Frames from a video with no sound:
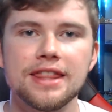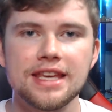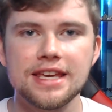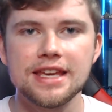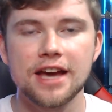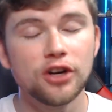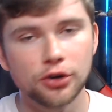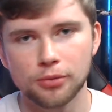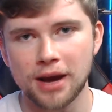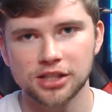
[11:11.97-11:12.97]
if you
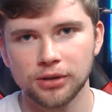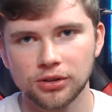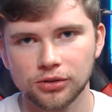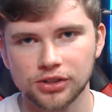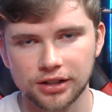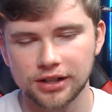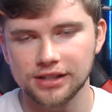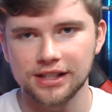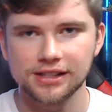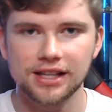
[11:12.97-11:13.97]
don't know Master Builder
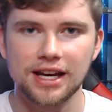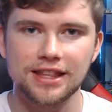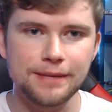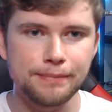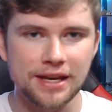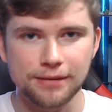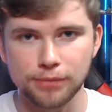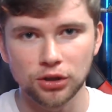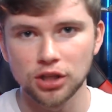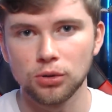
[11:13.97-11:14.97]
series, it's like the
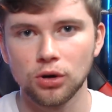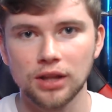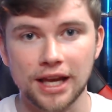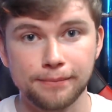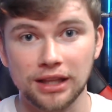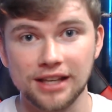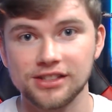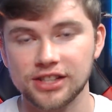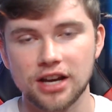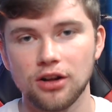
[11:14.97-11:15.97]
big buildable like play
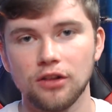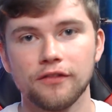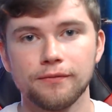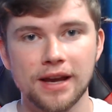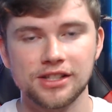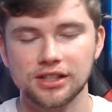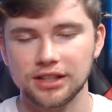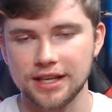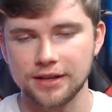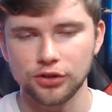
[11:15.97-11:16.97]
scale,
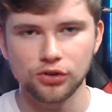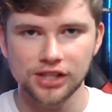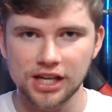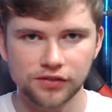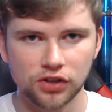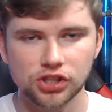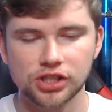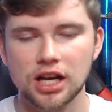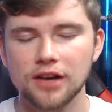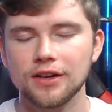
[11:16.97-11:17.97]
basically UCS
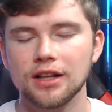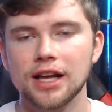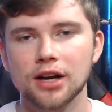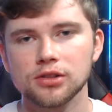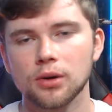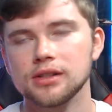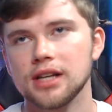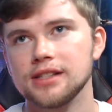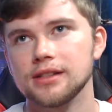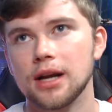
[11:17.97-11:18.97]
version of Lego Star Wars
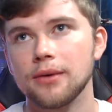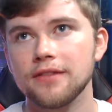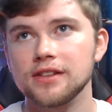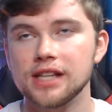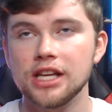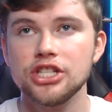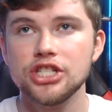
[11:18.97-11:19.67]
sets. And I would have to say